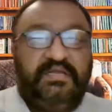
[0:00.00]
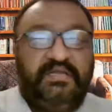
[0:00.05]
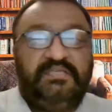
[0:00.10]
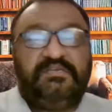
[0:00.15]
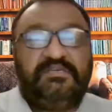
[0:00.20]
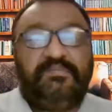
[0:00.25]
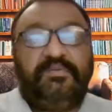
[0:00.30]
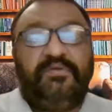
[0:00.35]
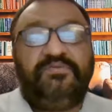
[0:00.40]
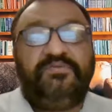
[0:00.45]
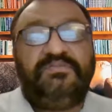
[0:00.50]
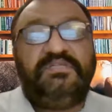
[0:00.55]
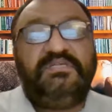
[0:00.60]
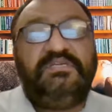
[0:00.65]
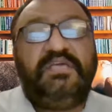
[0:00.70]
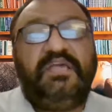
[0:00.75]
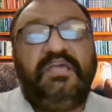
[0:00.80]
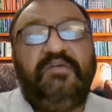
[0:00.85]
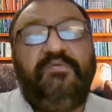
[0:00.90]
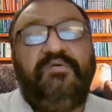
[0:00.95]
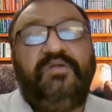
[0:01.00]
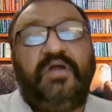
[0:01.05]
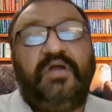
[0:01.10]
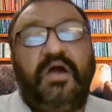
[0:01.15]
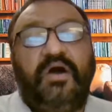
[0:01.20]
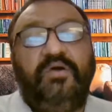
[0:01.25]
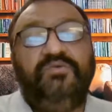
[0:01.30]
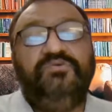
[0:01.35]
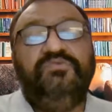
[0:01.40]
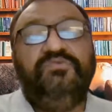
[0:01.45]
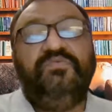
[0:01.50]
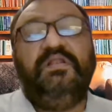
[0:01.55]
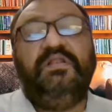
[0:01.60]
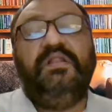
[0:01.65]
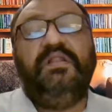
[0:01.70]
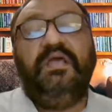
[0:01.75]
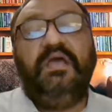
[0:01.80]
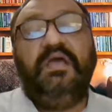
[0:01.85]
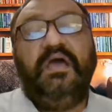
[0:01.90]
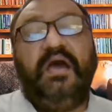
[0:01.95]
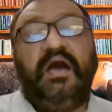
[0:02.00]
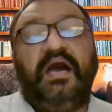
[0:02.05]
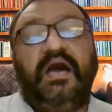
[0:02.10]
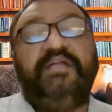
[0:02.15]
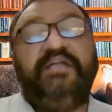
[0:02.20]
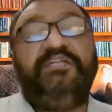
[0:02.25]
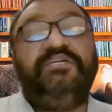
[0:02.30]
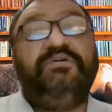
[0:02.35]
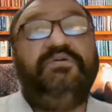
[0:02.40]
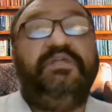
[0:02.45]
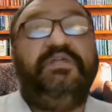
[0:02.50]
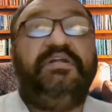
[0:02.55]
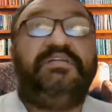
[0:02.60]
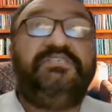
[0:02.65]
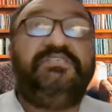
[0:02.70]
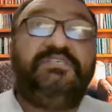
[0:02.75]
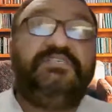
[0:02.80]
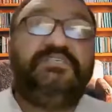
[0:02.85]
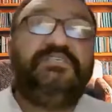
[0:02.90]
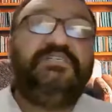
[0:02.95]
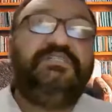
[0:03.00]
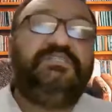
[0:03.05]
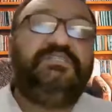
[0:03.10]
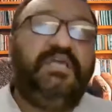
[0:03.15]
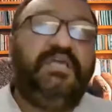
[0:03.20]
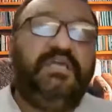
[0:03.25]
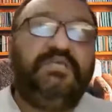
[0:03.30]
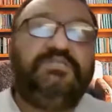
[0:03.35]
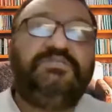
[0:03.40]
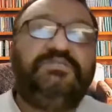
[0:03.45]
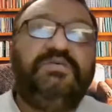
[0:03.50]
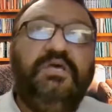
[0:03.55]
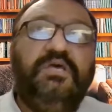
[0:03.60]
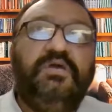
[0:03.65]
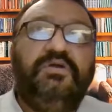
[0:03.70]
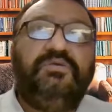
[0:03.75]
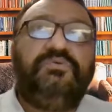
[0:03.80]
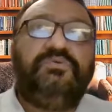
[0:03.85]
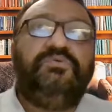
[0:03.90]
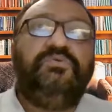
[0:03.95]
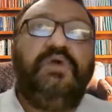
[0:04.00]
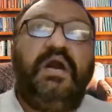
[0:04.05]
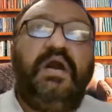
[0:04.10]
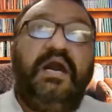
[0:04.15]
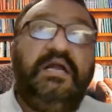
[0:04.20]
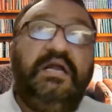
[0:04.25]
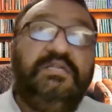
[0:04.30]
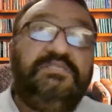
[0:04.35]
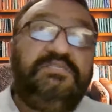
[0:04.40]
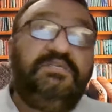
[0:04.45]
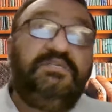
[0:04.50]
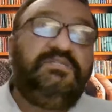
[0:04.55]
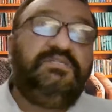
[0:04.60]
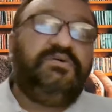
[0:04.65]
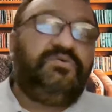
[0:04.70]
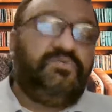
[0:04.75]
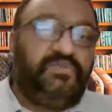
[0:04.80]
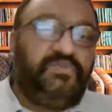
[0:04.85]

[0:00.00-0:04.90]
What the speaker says: it is about thinking about how you will articulate certain things to answer the